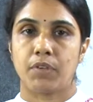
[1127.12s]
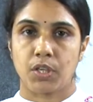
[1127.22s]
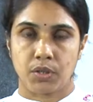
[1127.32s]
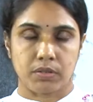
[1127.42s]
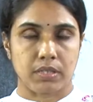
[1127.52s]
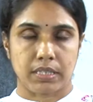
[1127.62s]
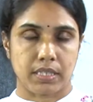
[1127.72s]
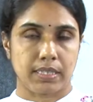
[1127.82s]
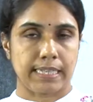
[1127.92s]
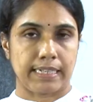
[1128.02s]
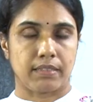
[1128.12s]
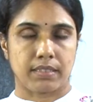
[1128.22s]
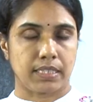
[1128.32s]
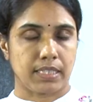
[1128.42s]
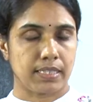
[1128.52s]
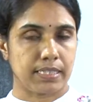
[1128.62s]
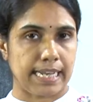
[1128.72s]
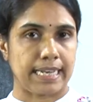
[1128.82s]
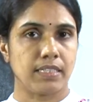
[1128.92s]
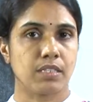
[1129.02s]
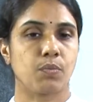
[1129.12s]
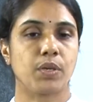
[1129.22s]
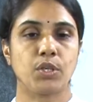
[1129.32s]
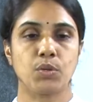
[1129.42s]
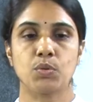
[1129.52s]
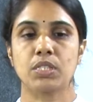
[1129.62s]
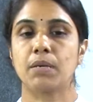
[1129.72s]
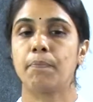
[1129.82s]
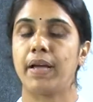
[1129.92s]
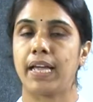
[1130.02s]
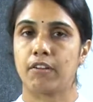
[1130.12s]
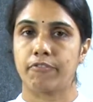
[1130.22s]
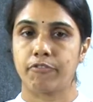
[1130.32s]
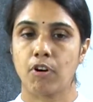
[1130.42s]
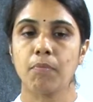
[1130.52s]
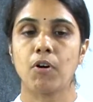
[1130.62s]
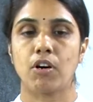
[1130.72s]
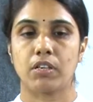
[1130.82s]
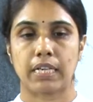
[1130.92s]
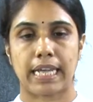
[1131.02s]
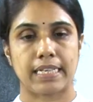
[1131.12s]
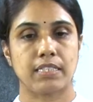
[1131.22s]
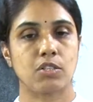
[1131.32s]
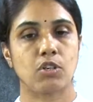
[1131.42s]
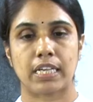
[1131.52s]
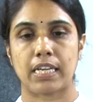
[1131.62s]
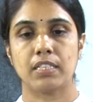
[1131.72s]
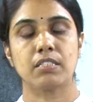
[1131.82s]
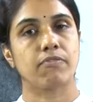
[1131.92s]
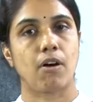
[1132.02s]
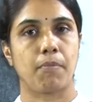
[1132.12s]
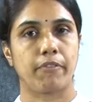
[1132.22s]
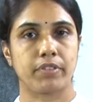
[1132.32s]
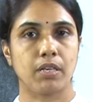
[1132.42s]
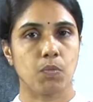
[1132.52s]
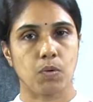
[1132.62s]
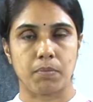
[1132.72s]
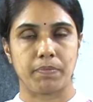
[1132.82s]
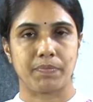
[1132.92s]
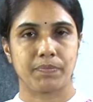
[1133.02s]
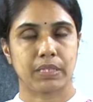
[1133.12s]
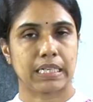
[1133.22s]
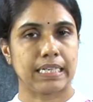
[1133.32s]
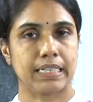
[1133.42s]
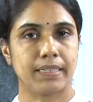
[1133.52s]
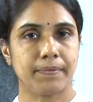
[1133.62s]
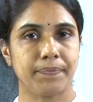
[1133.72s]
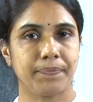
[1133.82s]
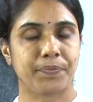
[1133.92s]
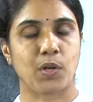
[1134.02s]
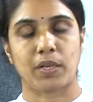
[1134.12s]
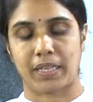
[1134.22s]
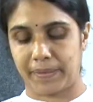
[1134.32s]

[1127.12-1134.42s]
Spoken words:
such a tense, we use the bare form or S or ES form of the verb. Clear? Okay.